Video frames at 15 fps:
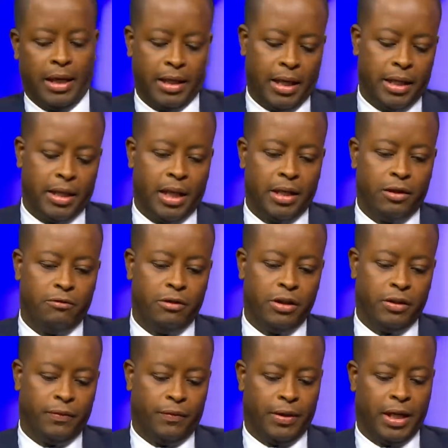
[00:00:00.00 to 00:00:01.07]
And the
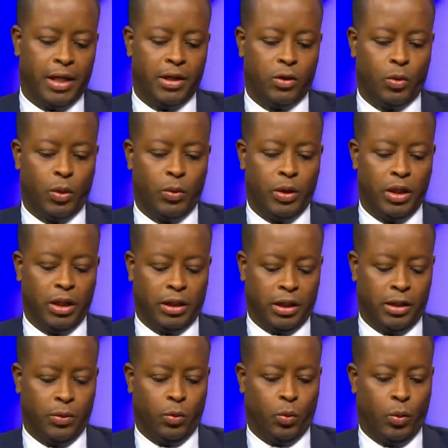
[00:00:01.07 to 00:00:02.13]
reason for that is when we looked
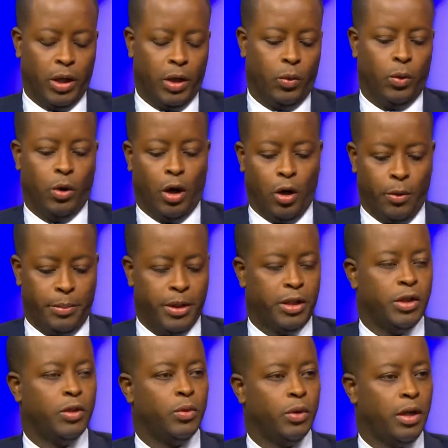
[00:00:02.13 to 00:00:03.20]
at where our
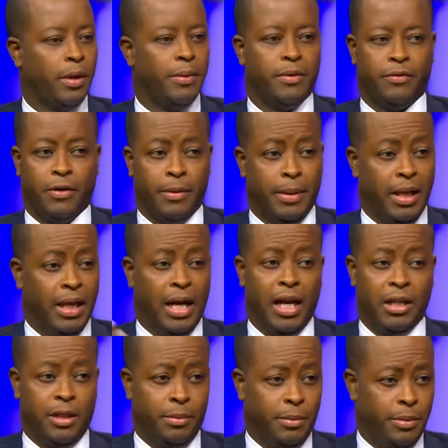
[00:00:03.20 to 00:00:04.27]
patients were coming from, a
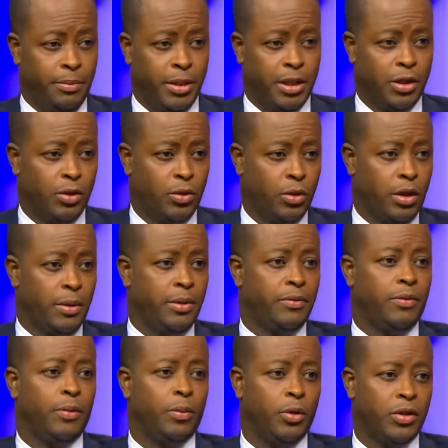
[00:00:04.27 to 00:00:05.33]
large number of patients were coming
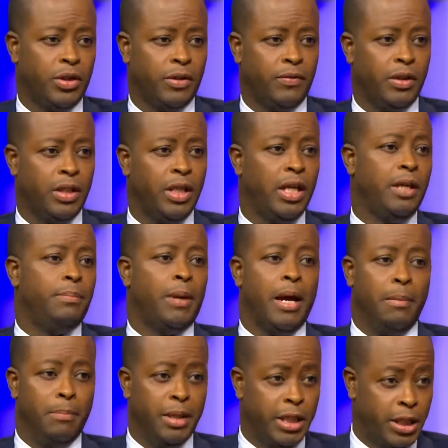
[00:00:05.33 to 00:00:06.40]
from Ward 7 and 8 by
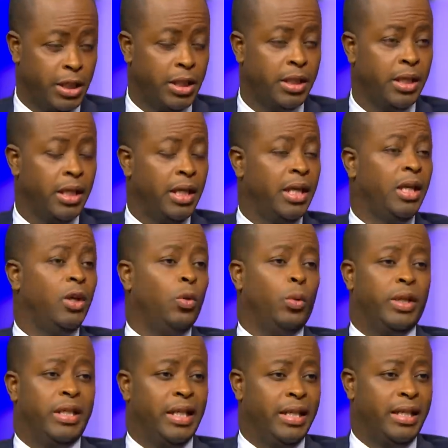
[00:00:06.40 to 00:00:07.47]
mission. We're
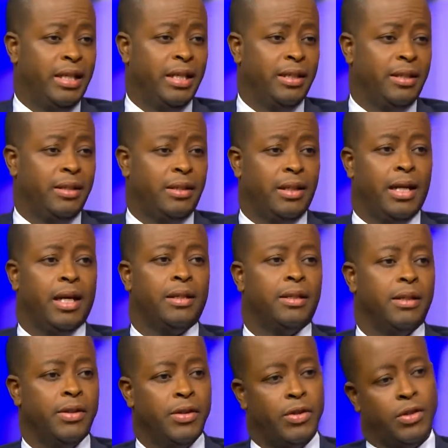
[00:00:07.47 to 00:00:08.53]
dedicated to that
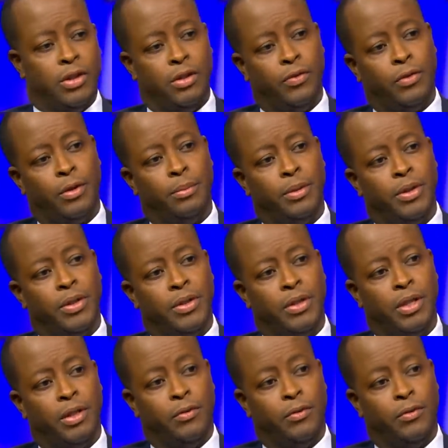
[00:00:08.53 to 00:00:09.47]
underserved community.